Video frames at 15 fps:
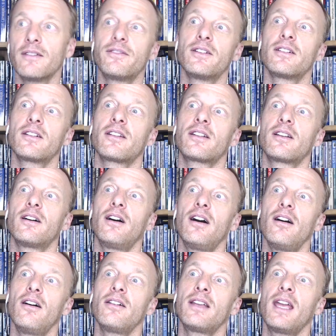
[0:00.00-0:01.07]
you're like,
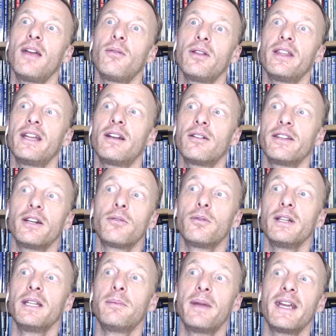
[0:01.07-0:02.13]
oh, okay, well, they're
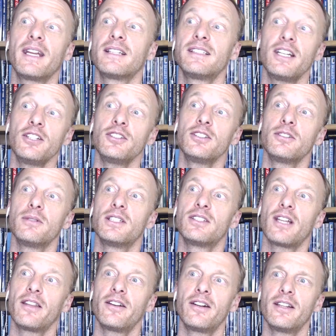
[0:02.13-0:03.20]
really paying attention to each
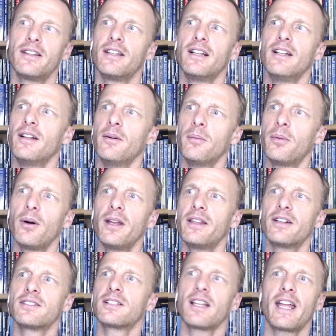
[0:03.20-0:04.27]
other, and boy,
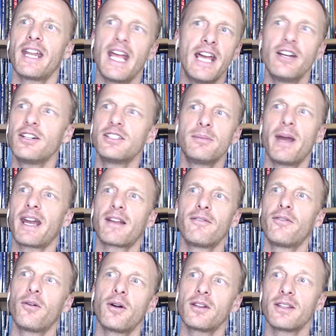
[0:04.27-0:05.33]
there's a lot of energy back
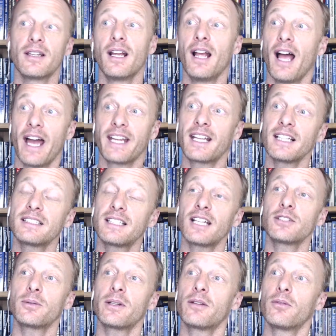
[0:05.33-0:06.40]
and forth. And I guess
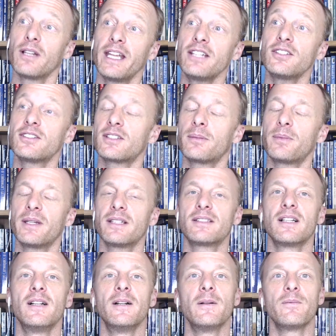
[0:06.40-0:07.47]
that's what a relationship
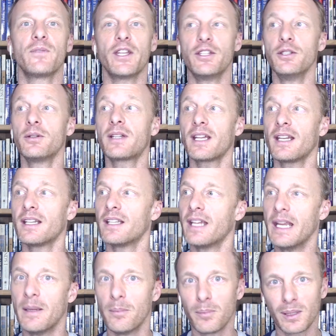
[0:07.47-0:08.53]
is, that you can
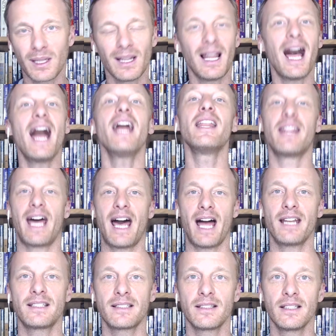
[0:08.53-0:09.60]
imply
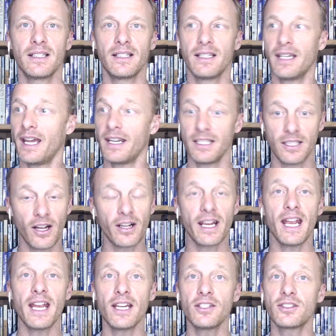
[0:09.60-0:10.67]
that at a young
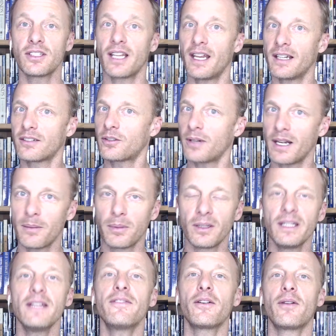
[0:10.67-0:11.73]
age and create a
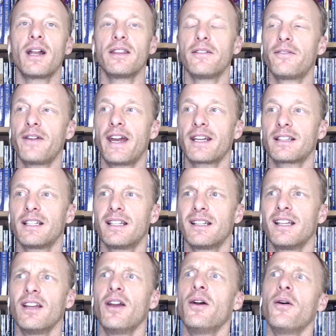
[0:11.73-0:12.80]
belief around the fact that,
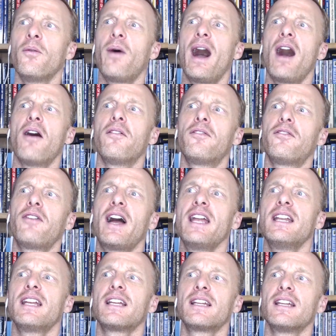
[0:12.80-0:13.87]
wow,
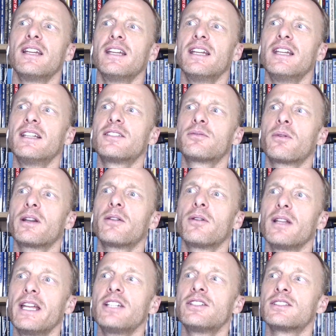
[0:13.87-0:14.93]
fighting is what a
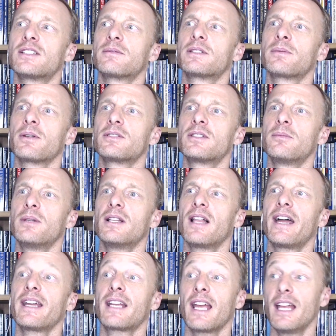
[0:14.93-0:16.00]
relationship's supposed to be
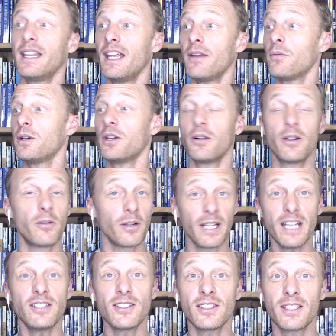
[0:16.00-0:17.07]
like. And then when you're in a
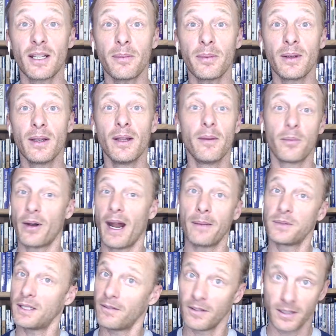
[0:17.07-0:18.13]
relationship,
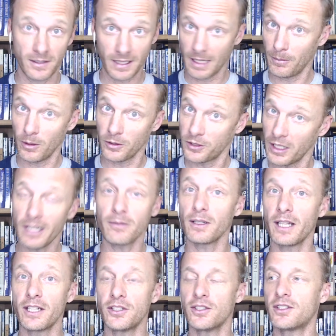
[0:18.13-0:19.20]
perhaps even the same old shitty
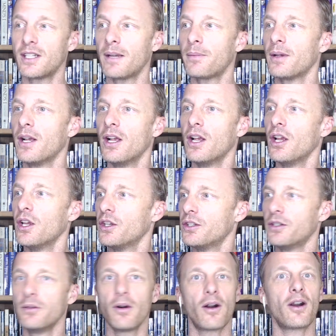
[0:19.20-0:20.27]
relationship,
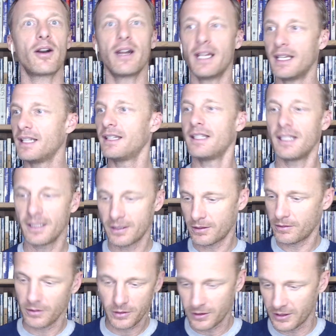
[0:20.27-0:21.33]
you are in
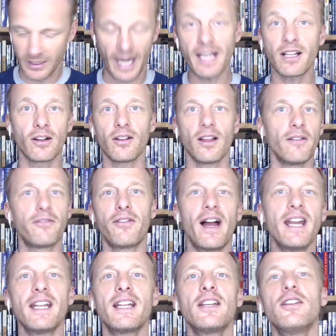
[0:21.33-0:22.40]
this cycle of
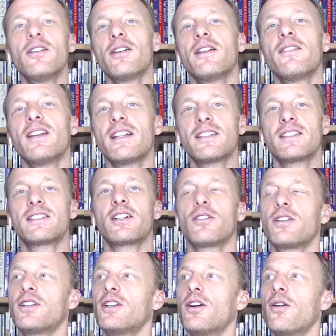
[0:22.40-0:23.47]
fighting and you don't even
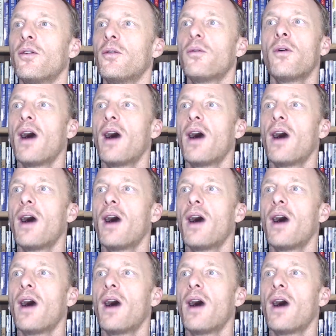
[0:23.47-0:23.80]
necessarily know